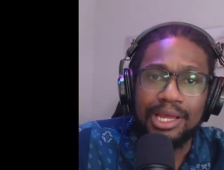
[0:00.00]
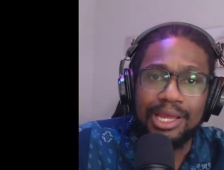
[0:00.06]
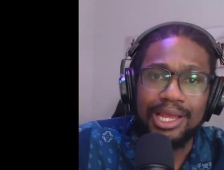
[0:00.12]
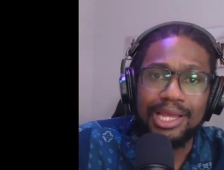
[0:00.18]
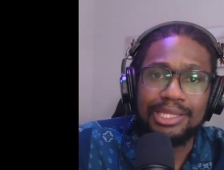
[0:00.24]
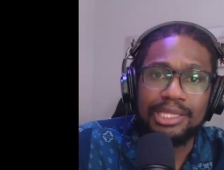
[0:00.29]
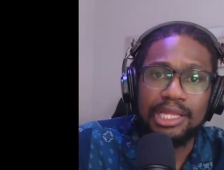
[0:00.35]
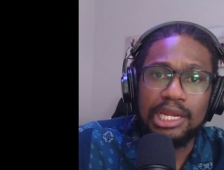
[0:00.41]

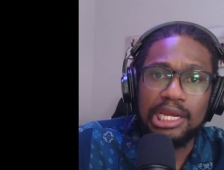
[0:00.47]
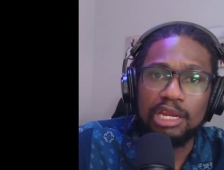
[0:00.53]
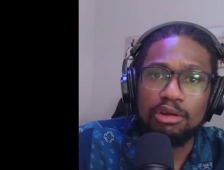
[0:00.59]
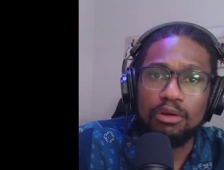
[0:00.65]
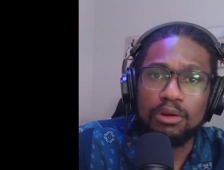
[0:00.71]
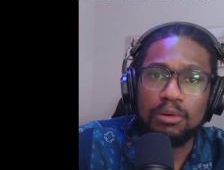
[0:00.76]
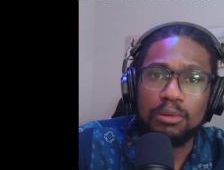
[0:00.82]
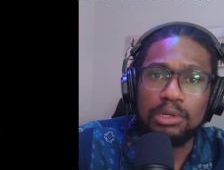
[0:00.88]
and then
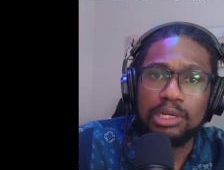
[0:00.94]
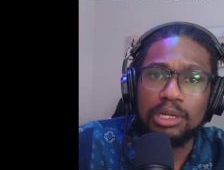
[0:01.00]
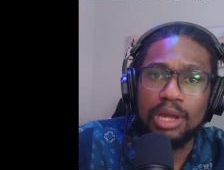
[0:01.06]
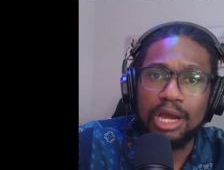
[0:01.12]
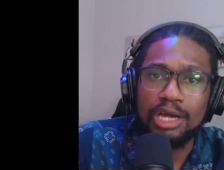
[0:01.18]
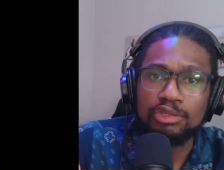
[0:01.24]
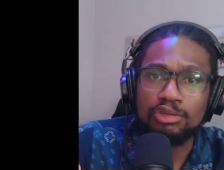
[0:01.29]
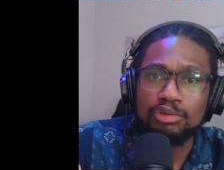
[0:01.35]
later on they
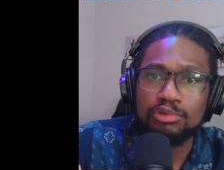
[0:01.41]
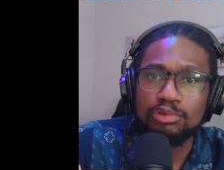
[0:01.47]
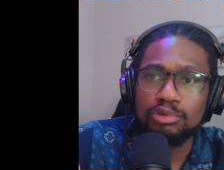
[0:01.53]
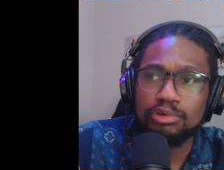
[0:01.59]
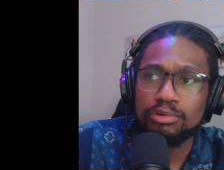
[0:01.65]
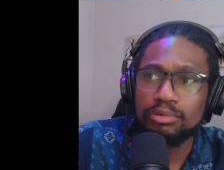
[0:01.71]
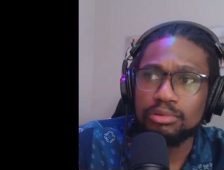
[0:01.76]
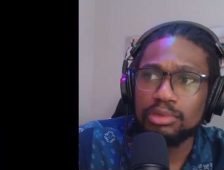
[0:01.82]
ask you
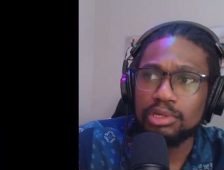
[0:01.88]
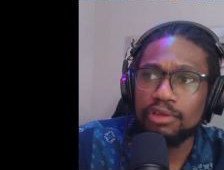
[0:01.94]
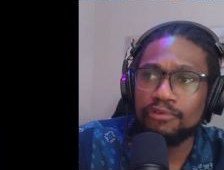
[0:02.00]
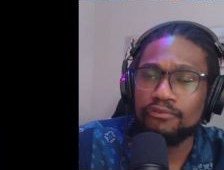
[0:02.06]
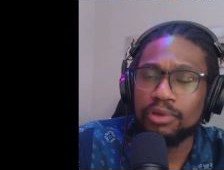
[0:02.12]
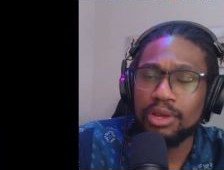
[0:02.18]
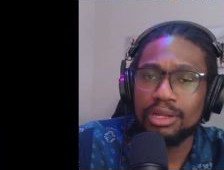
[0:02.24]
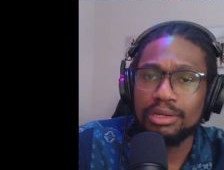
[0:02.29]
to, if
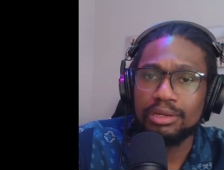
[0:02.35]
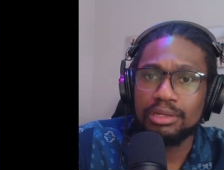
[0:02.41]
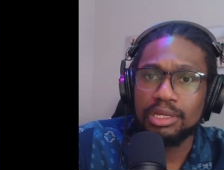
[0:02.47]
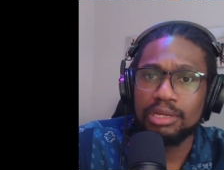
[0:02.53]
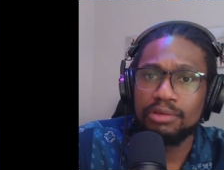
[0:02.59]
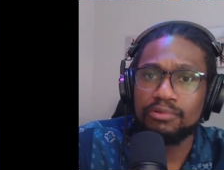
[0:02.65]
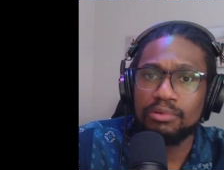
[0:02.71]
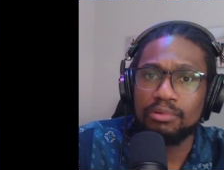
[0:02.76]
you can
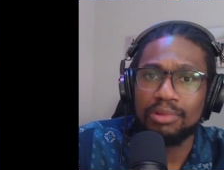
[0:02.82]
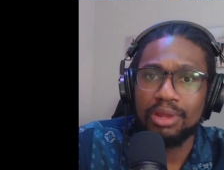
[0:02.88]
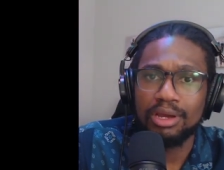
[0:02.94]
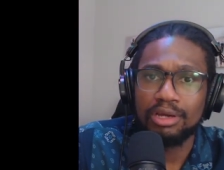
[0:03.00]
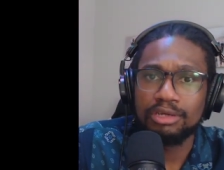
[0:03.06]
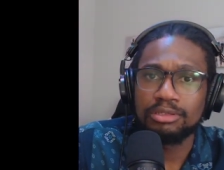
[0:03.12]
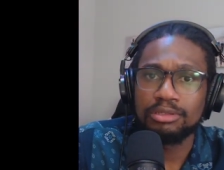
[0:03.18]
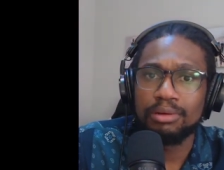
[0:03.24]
give them
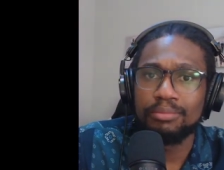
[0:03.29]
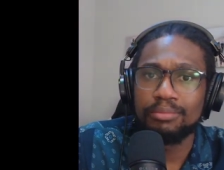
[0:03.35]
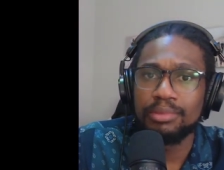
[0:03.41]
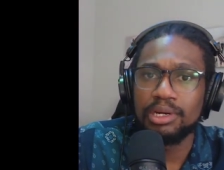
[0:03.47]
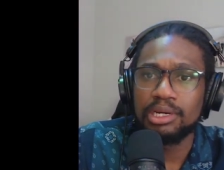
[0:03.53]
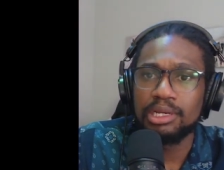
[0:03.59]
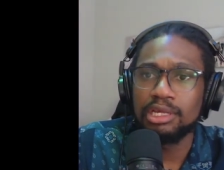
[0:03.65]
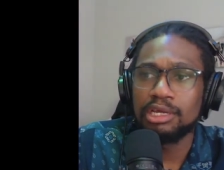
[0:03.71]
like some
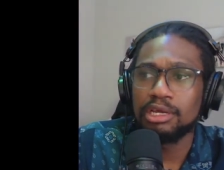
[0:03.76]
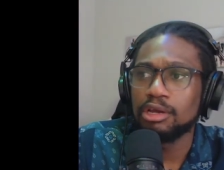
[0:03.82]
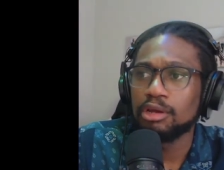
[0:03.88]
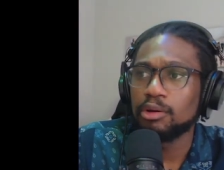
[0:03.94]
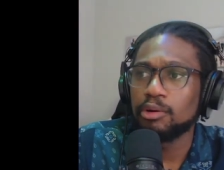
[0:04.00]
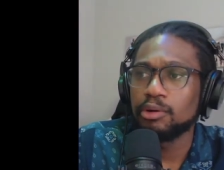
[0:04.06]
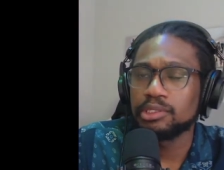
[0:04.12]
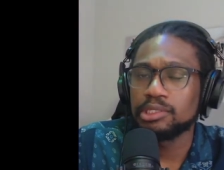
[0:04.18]
money
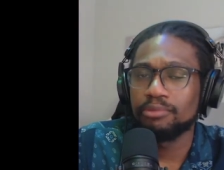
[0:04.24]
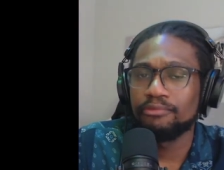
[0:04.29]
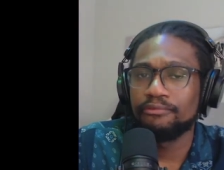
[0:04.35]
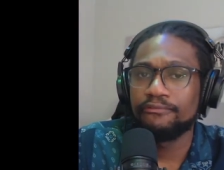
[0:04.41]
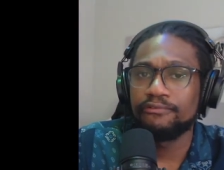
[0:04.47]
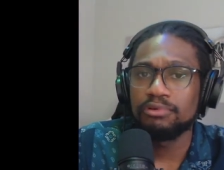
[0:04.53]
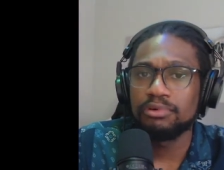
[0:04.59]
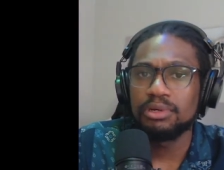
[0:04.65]
or some
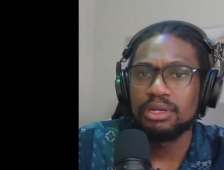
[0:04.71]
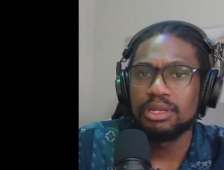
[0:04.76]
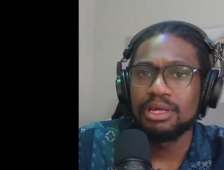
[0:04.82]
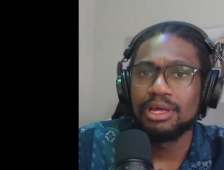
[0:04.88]
food,